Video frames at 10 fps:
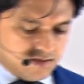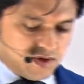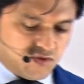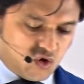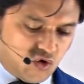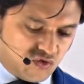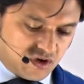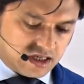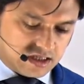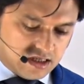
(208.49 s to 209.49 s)
before
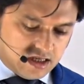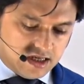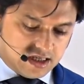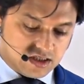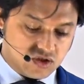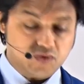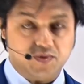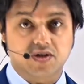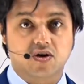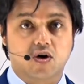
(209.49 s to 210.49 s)
offering
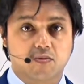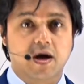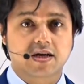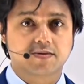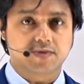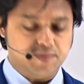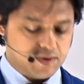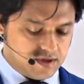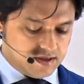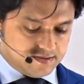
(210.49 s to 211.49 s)
azathioprine or
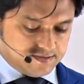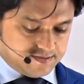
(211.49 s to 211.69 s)
mercaptopurine.